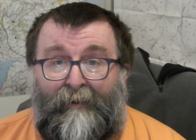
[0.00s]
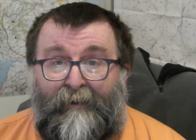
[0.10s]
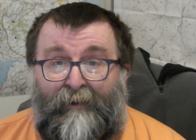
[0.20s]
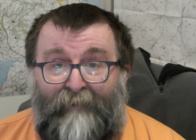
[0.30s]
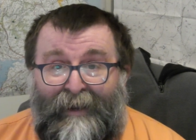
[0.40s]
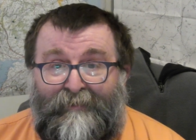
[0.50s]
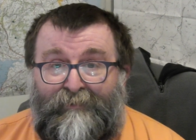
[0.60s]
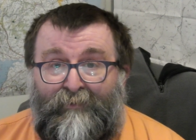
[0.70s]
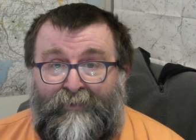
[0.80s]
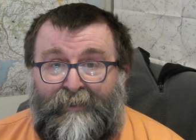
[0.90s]
correct
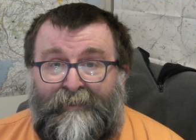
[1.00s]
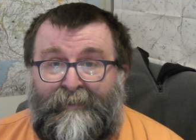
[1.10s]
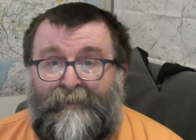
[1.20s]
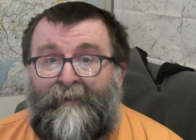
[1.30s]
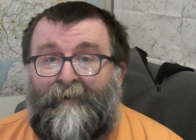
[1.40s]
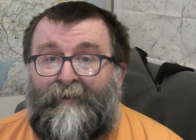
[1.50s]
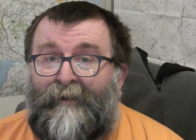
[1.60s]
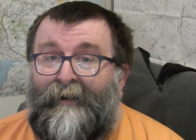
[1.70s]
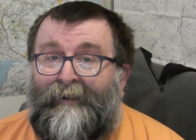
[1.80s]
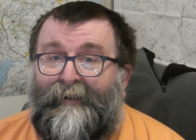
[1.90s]
sources
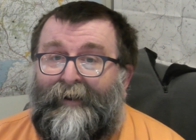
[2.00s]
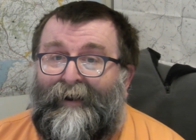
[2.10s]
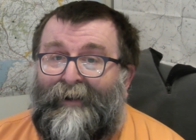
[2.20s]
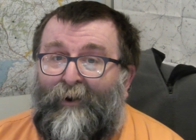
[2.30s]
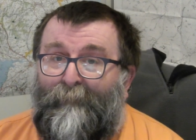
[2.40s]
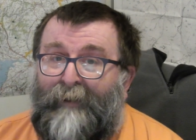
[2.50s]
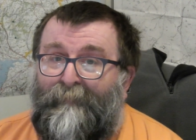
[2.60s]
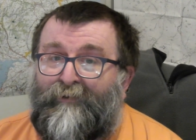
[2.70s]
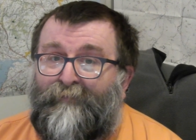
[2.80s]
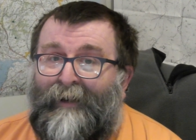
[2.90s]
and not
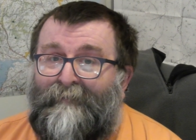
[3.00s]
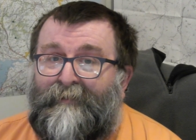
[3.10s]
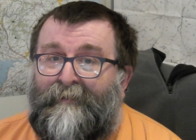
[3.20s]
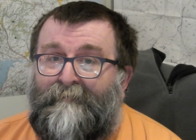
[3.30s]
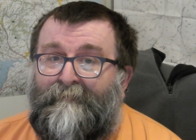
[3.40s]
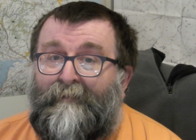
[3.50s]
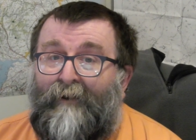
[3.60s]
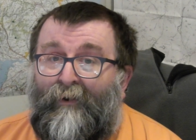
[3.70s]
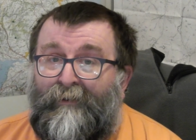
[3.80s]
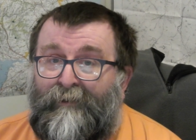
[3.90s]
people spouting
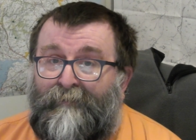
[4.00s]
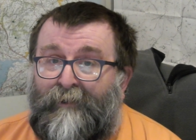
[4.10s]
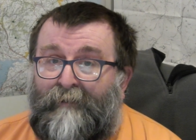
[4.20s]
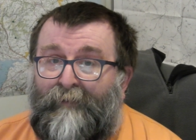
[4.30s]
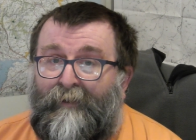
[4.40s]
on YouTube.